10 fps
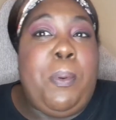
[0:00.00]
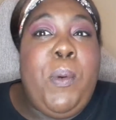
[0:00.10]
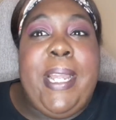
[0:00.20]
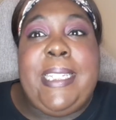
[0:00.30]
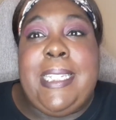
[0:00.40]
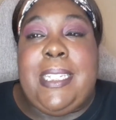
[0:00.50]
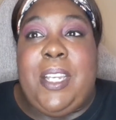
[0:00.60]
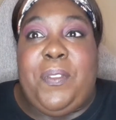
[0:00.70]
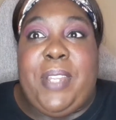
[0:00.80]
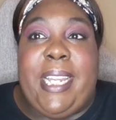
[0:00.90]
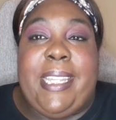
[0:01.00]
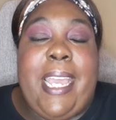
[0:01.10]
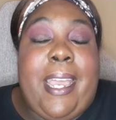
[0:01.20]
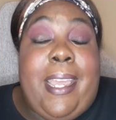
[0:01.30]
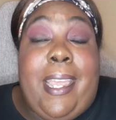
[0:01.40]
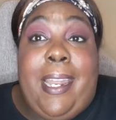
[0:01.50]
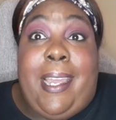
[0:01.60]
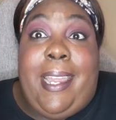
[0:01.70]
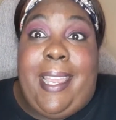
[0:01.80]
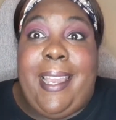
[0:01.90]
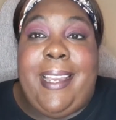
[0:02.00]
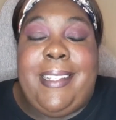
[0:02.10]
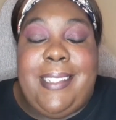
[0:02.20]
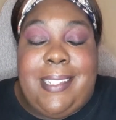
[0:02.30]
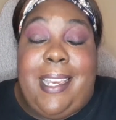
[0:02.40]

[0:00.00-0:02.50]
points and stuff like that, and I had